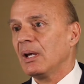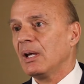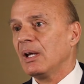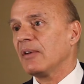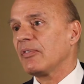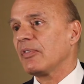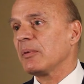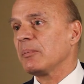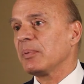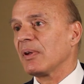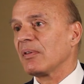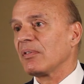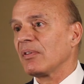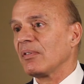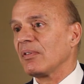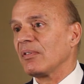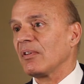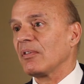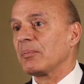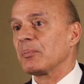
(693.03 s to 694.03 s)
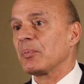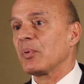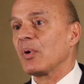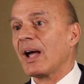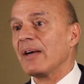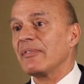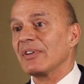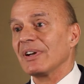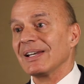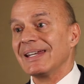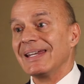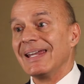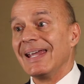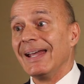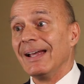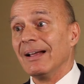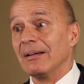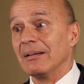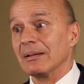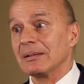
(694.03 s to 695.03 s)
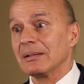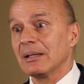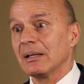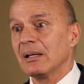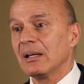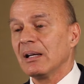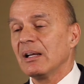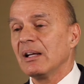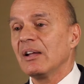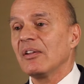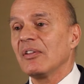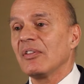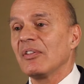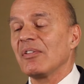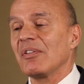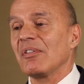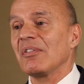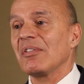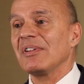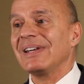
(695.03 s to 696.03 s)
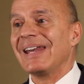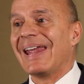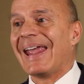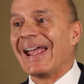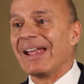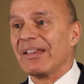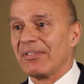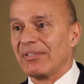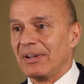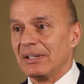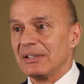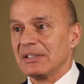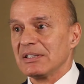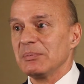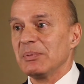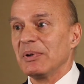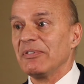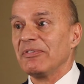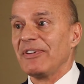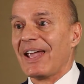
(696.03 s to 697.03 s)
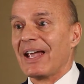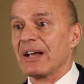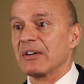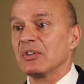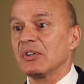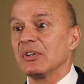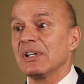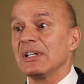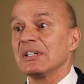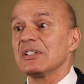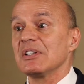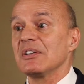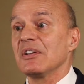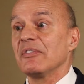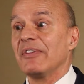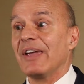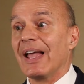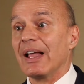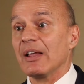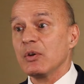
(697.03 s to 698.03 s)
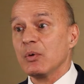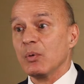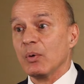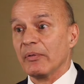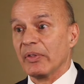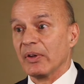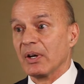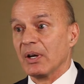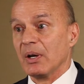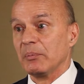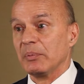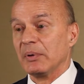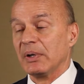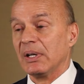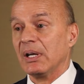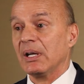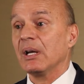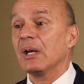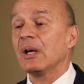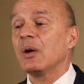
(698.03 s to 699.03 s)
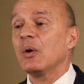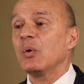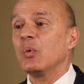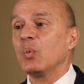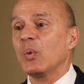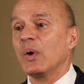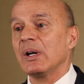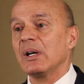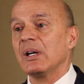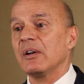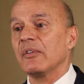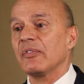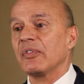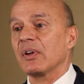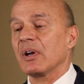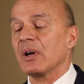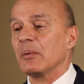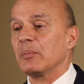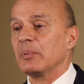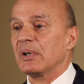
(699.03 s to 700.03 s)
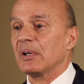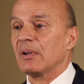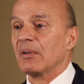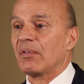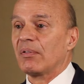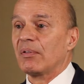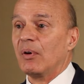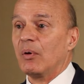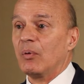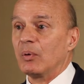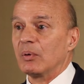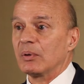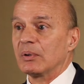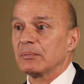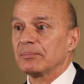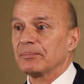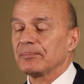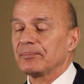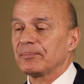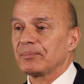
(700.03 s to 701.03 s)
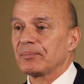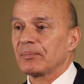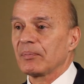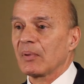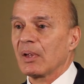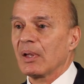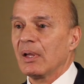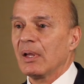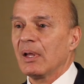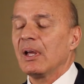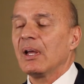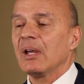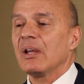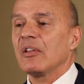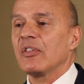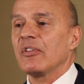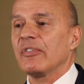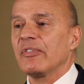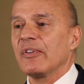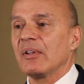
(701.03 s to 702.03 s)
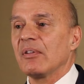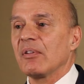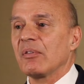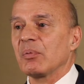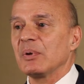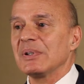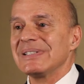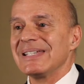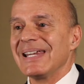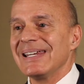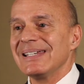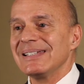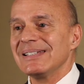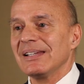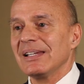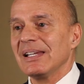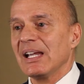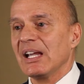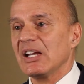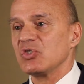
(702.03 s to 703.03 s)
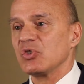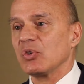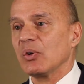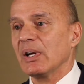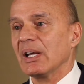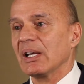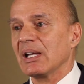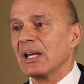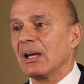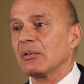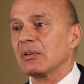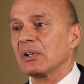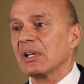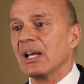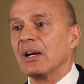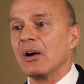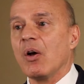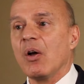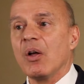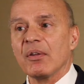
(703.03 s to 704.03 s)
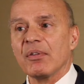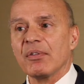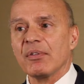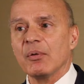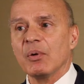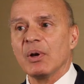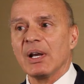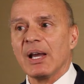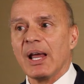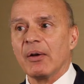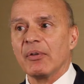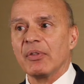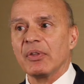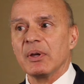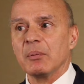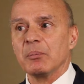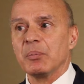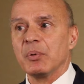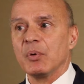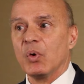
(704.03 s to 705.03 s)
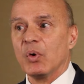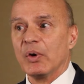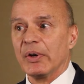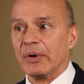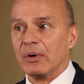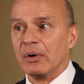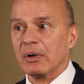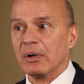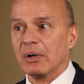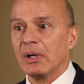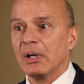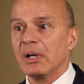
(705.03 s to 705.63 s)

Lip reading: If the business is privately held, this is an asset to be factored into the value of the company when and if the company is sold. The funds retained in the HRA account can also allow the employer